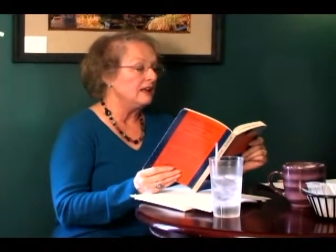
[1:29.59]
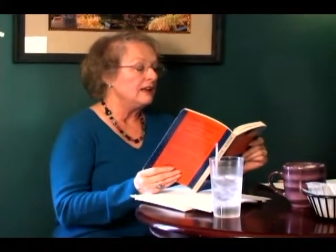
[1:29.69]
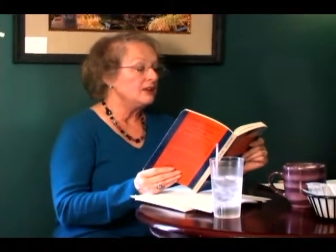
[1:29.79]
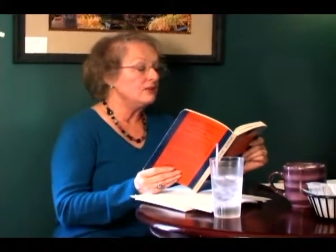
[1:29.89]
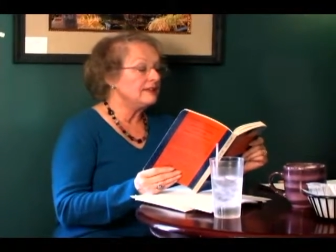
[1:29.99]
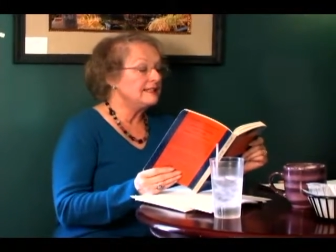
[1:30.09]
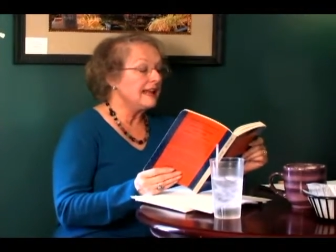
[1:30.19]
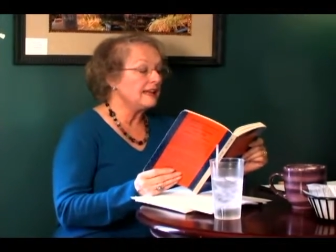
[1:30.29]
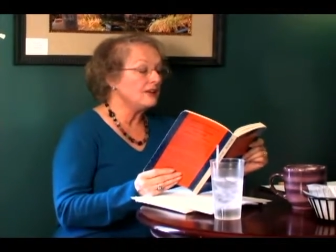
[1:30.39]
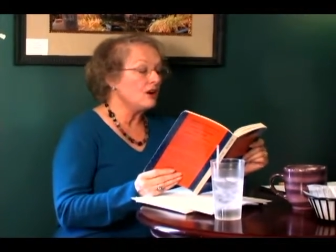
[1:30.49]
You had
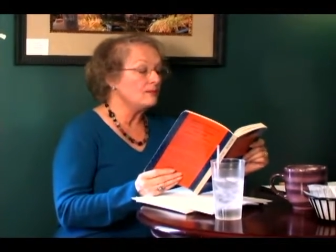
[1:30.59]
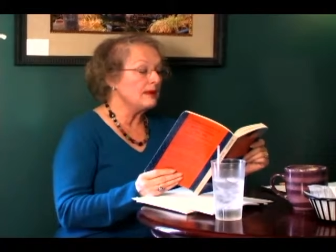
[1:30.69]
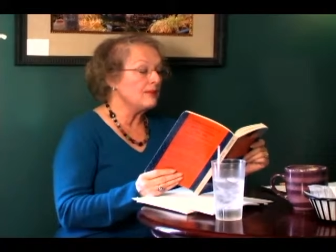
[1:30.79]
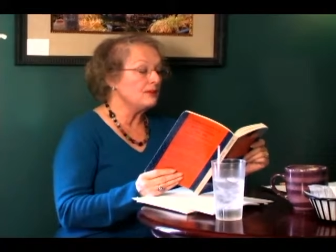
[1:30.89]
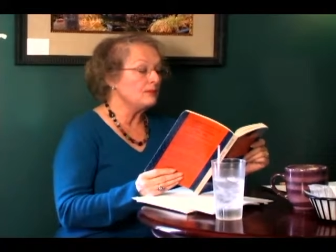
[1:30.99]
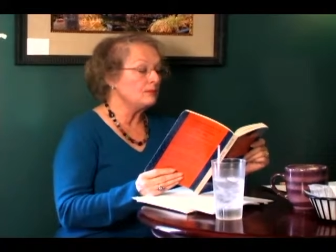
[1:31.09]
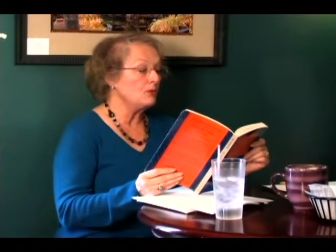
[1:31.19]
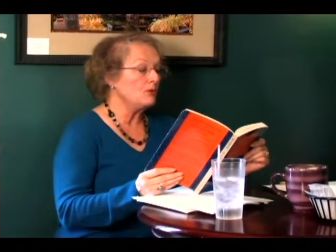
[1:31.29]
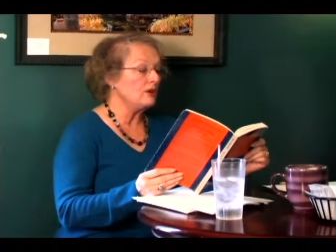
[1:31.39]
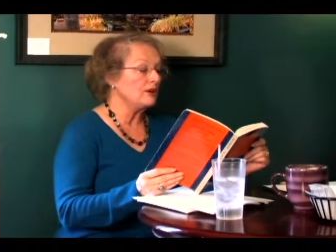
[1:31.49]
taken our mother
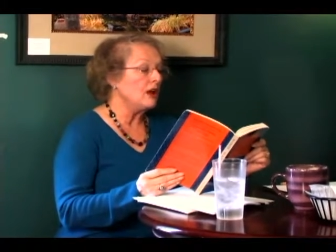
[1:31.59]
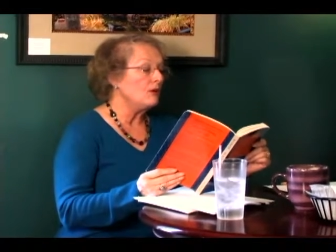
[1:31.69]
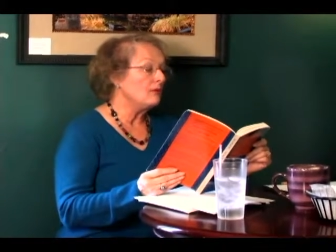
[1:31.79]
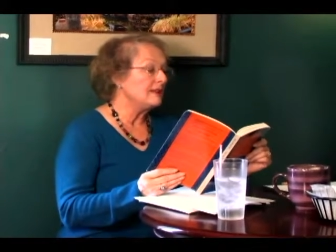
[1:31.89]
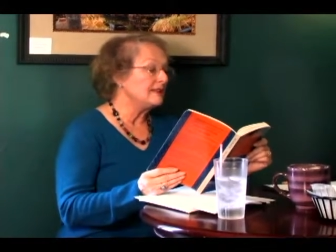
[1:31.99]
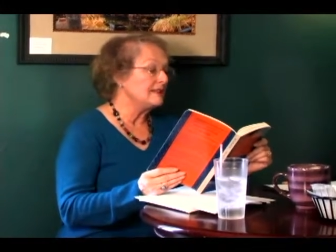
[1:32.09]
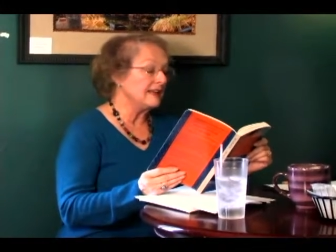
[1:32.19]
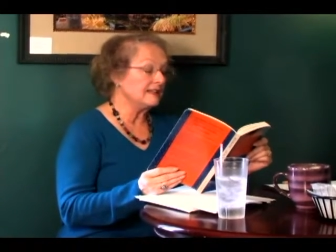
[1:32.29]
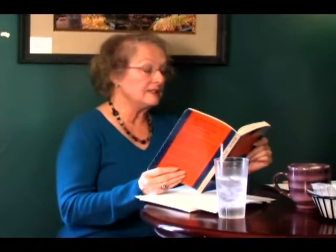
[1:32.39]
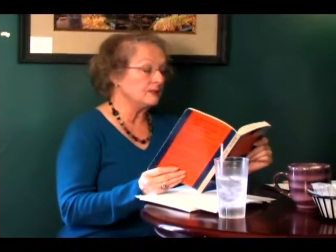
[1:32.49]
aboard while the
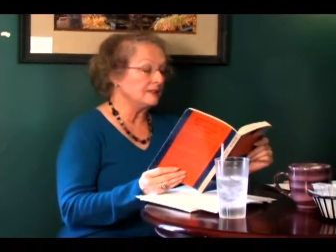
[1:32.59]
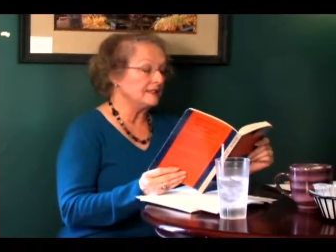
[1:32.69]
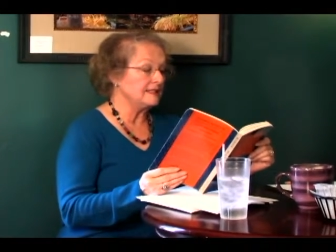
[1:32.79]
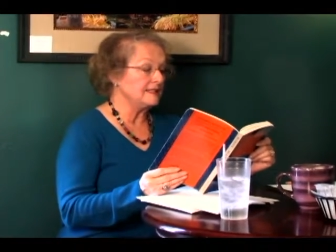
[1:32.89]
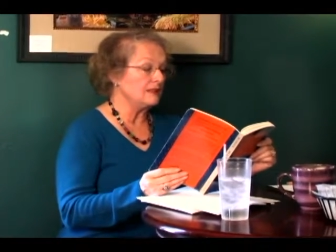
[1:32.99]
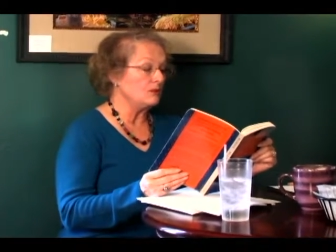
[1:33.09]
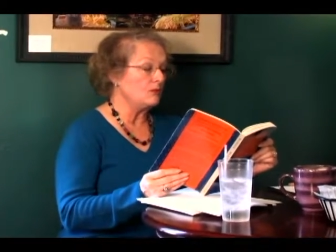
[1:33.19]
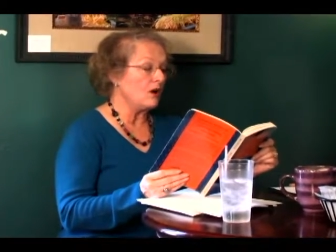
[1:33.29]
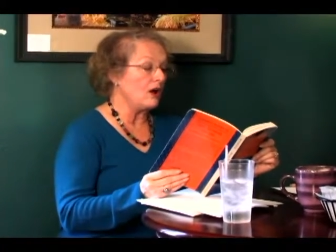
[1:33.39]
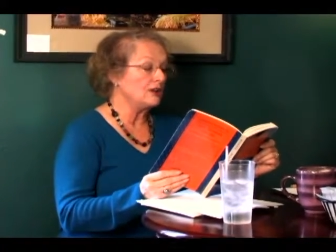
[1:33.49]
decks were still
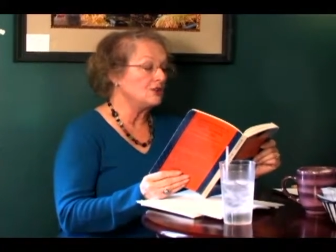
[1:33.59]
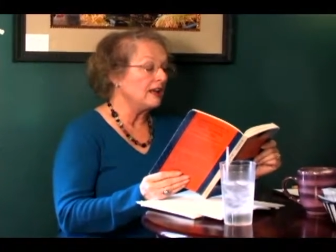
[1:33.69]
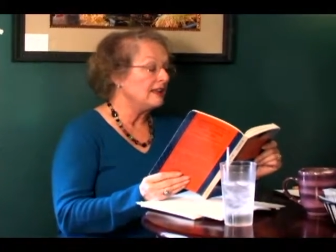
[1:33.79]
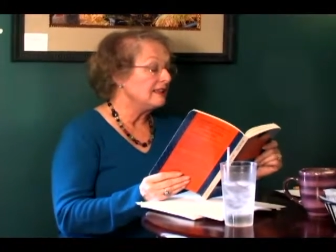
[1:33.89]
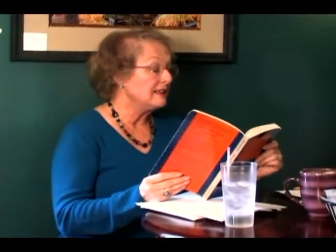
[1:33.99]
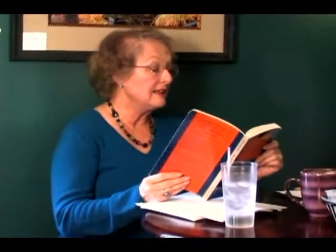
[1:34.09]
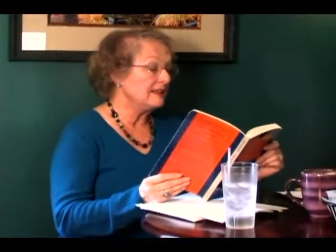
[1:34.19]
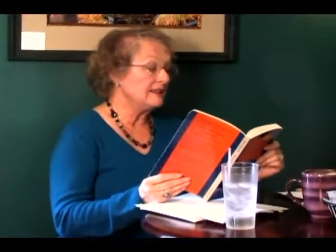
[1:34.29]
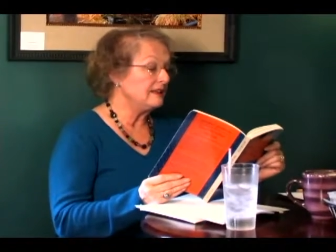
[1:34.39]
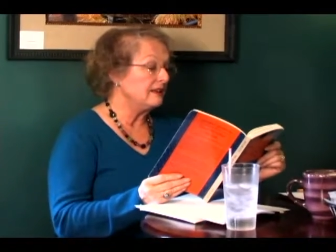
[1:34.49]
awash,
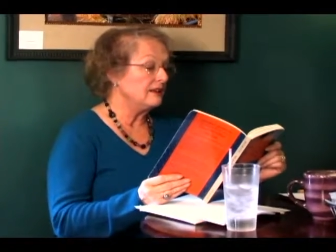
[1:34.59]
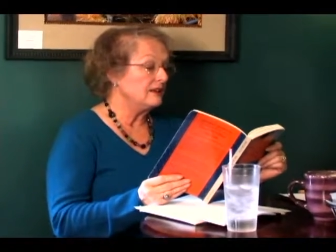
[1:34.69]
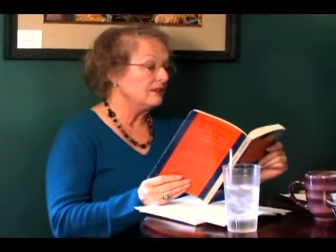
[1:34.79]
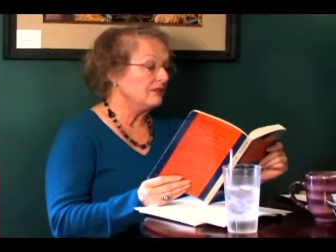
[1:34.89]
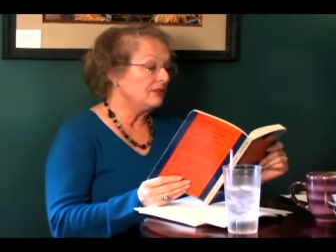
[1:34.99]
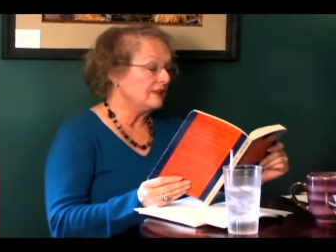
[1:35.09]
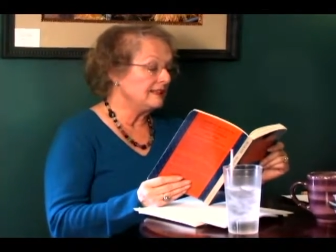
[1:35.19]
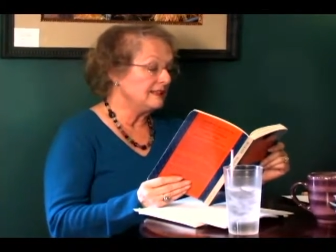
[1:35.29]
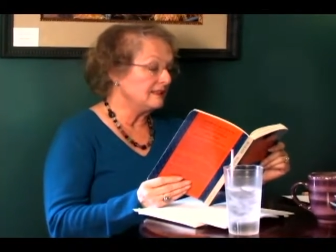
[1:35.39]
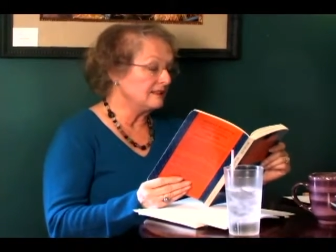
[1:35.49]
then for a
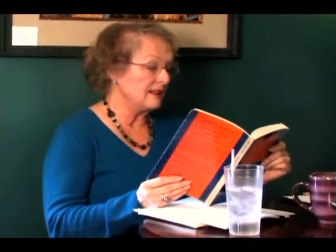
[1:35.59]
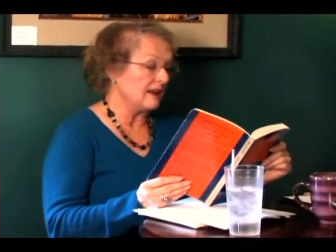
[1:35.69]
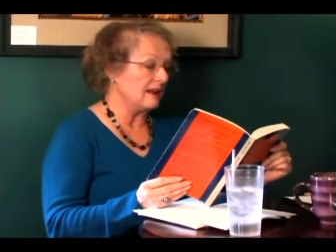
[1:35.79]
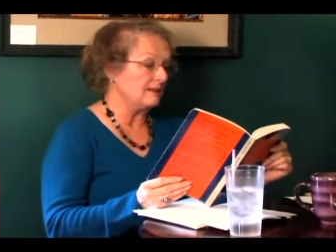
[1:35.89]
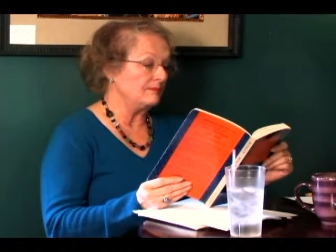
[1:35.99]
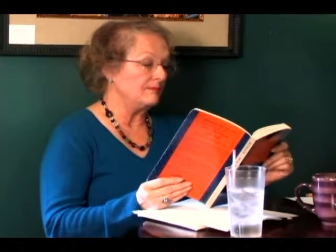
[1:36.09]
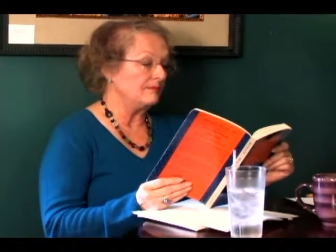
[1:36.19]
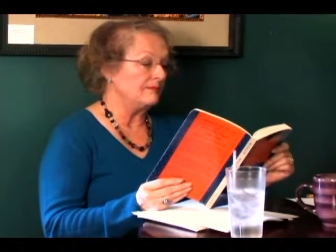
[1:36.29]
little time.